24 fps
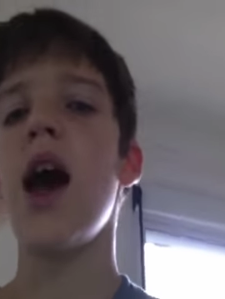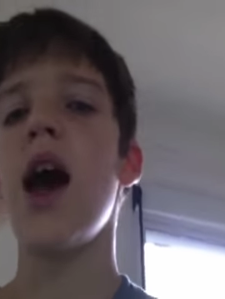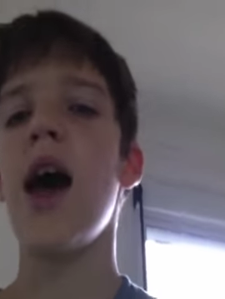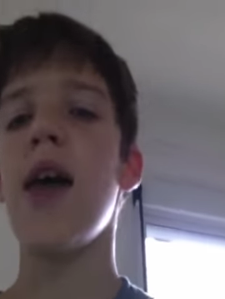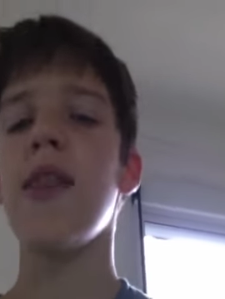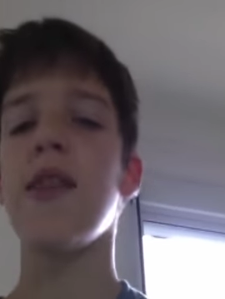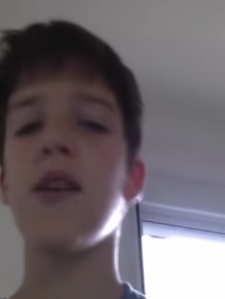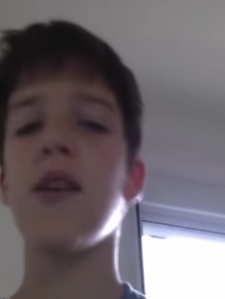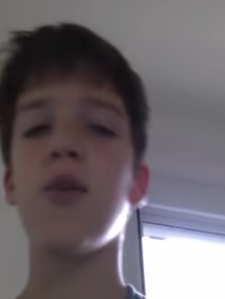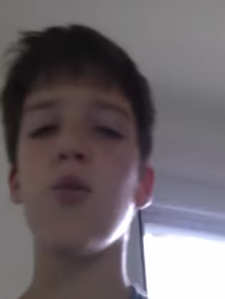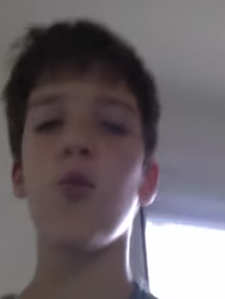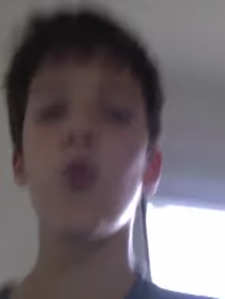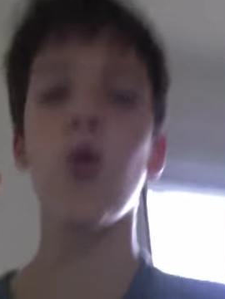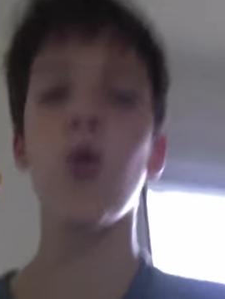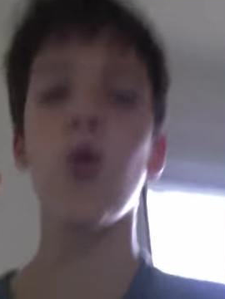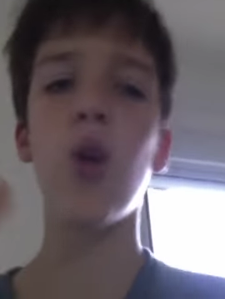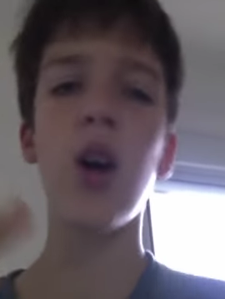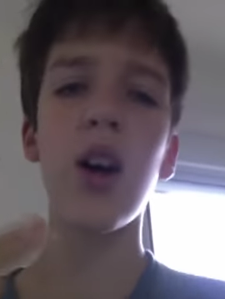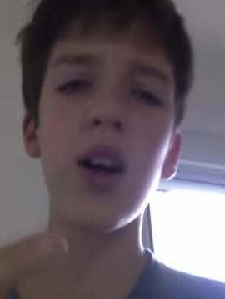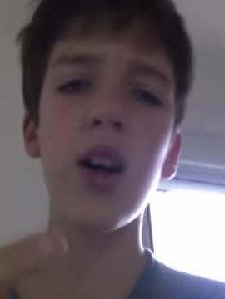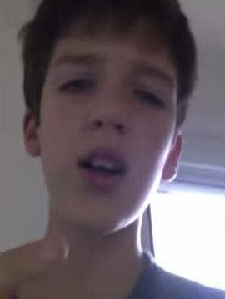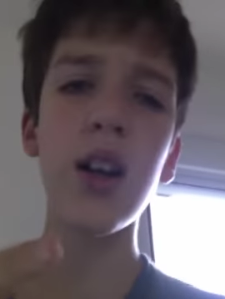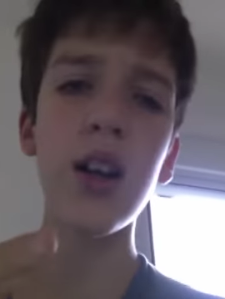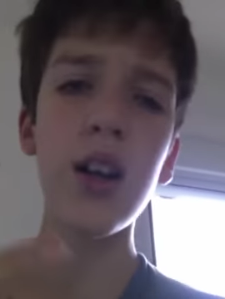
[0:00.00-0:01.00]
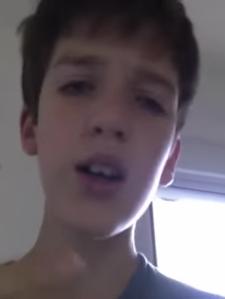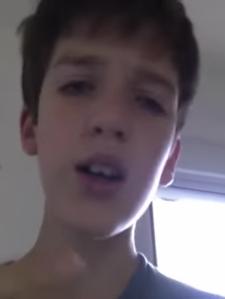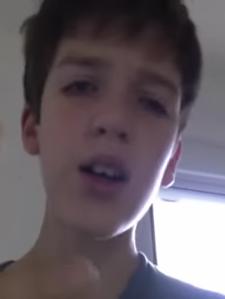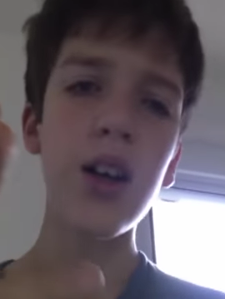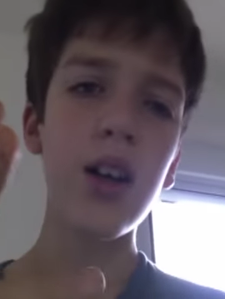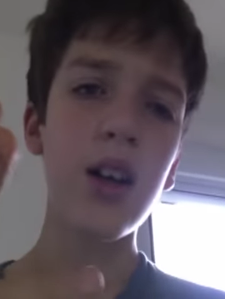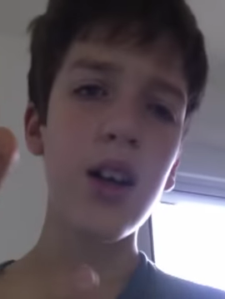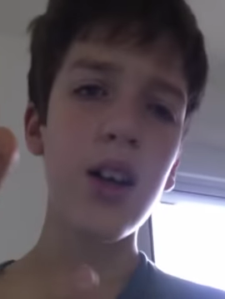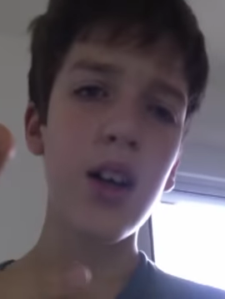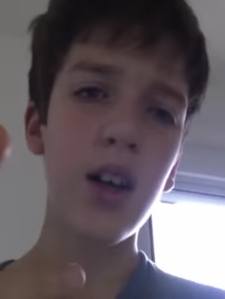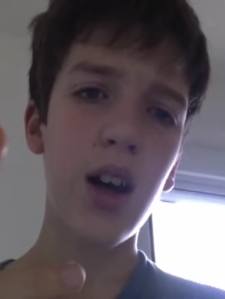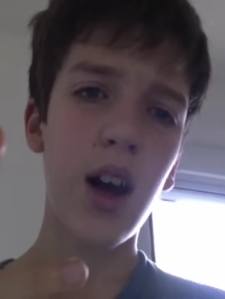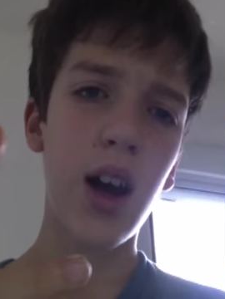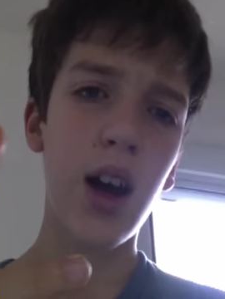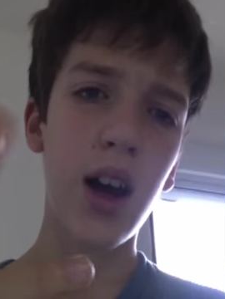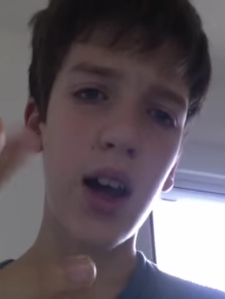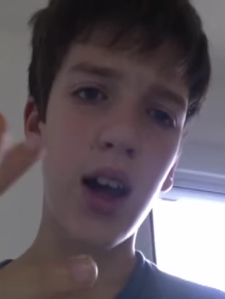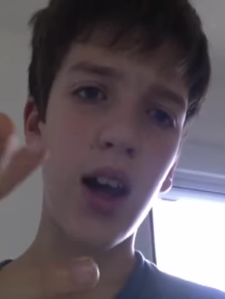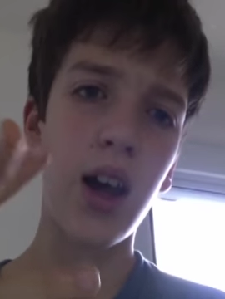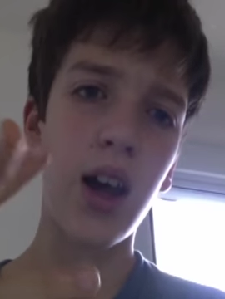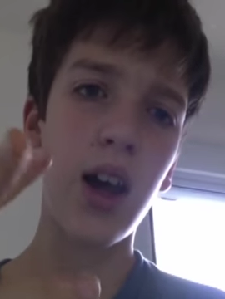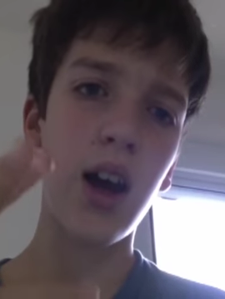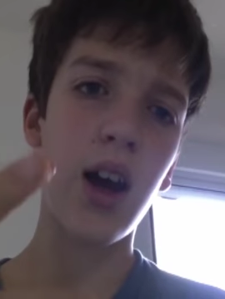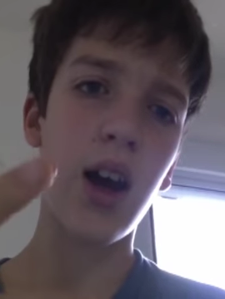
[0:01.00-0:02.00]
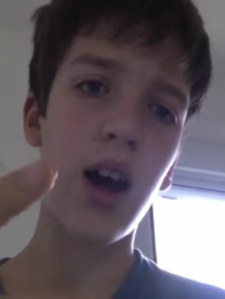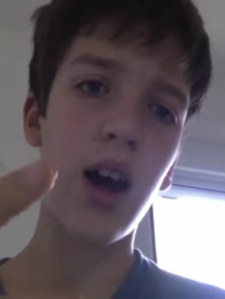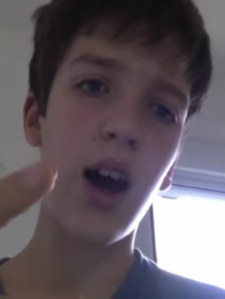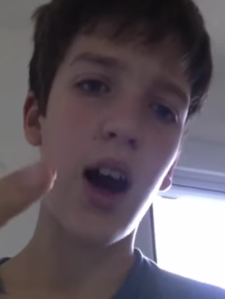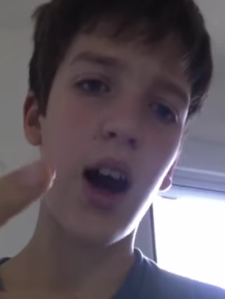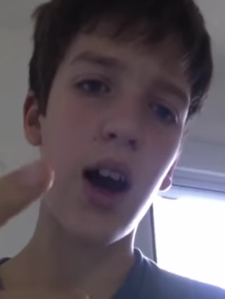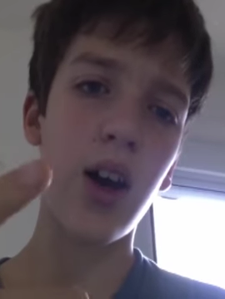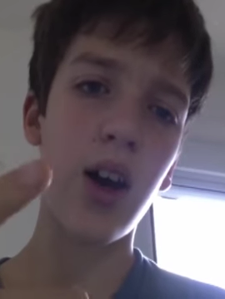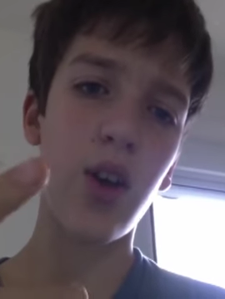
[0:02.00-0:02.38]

and then one I I